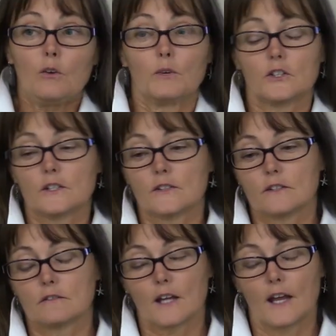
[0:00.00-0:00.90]
which is
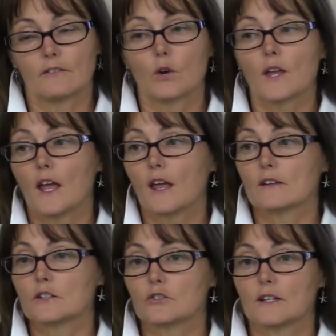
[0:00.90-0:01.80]
kind of okay
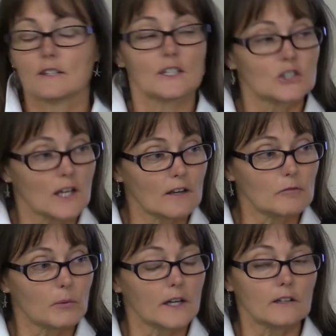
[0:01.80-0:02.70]
as a
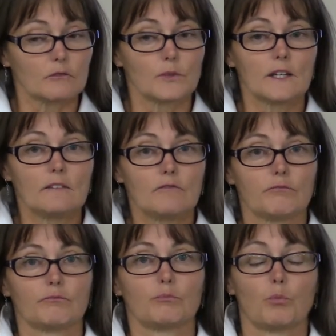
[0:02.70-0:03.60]
transition, but we
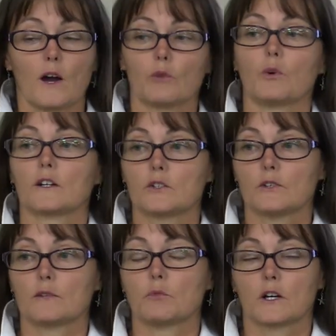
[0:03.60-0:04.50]
want to work
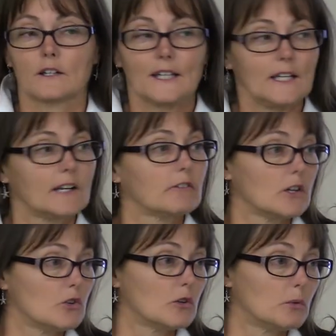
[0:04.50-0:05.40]
towards more clean and
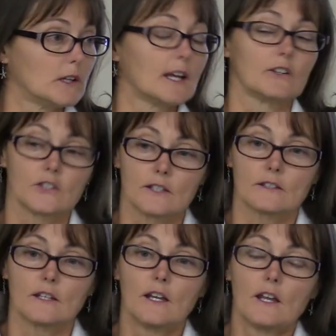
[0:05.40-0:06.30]
renewable
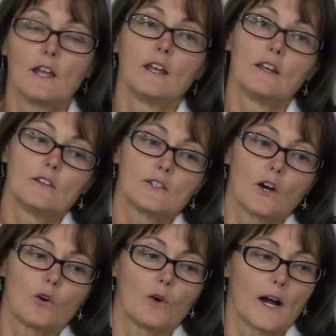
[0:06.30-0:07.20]
energies.
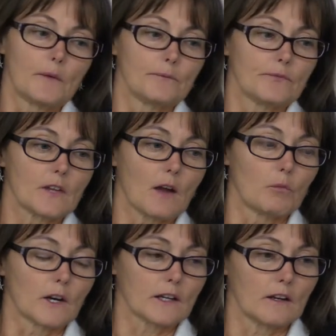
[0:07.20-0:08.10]
So um, I'm
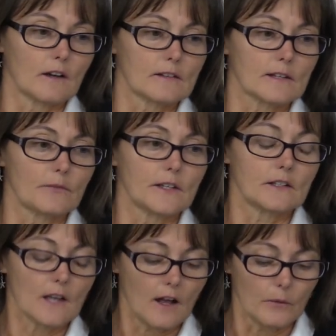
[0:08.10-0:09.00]
working on
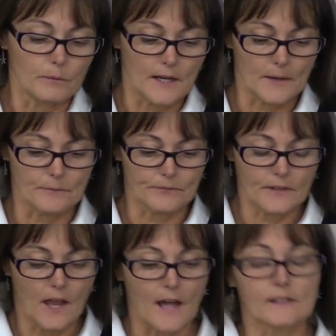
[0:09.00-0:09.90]
something to help um,
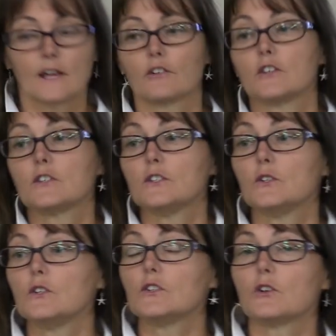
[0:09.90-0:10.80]
ask Governor
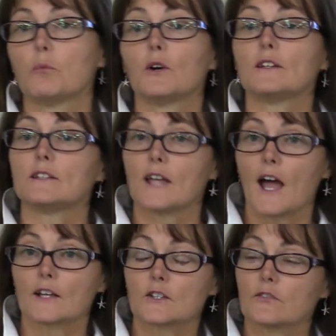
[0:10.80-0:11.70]
Sununu to appoint a
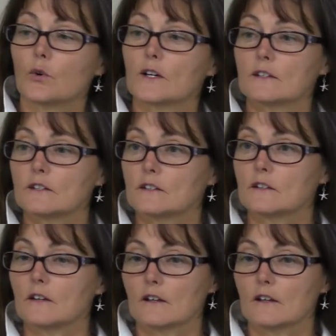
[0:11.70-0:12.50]
task force to